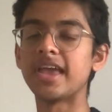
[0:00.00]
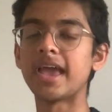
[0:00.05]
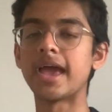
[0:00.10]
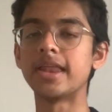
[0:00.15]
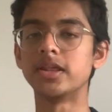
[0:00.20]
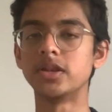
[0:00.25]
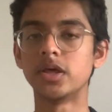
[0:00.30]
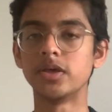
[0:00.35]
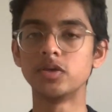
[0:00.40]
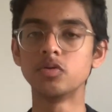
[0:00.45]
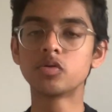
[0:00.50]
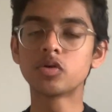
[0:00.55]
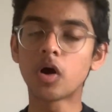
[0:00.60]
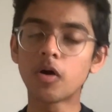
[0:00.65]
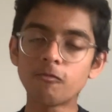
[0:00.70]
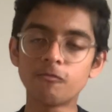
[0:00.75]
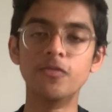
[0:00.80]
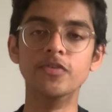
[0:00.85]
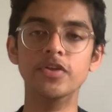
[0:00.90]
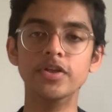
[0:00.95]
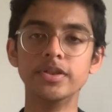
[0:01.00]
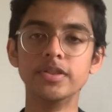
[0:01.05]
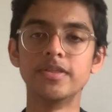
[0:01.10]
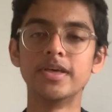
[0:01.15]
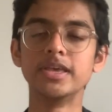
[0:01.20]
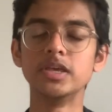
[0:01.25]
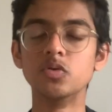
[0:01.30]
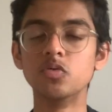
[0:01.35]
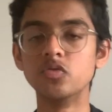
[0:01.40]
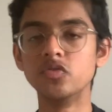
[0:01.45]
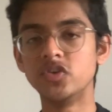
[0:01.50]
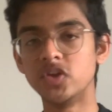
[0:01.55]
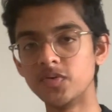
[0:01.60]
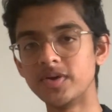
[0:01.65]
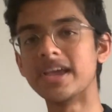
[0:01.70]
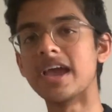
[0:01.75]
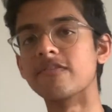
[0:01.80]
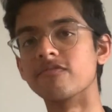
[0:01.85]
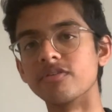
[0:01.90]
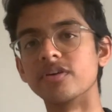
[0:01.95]
and, you know, you're confident that you're
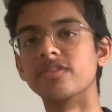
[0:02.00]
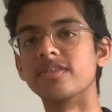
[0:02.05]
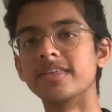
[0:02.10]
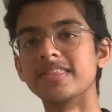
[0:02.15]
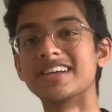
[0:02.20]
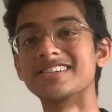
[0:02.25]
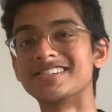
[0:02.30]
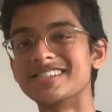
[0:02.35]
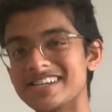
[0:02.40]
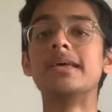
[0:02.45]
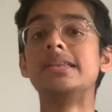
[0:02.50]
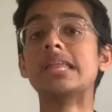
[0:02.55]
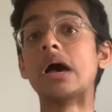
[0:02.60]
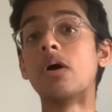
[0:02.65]
doing everything that's necessary.